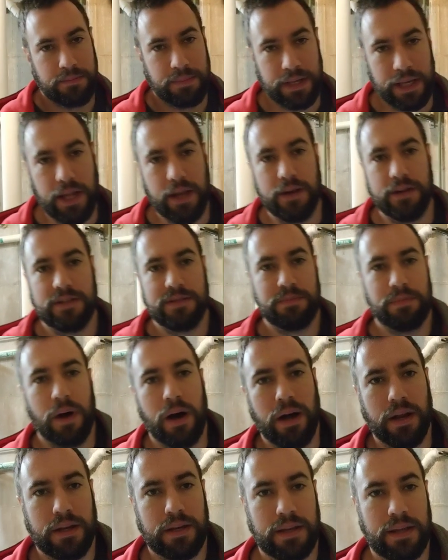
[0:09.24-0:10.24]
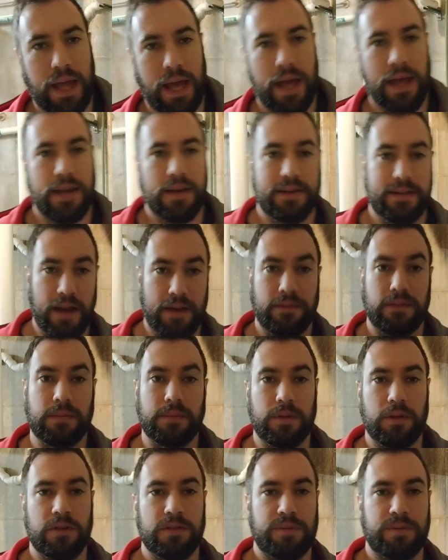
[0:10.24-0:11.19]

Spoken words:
beginners, but can definitely be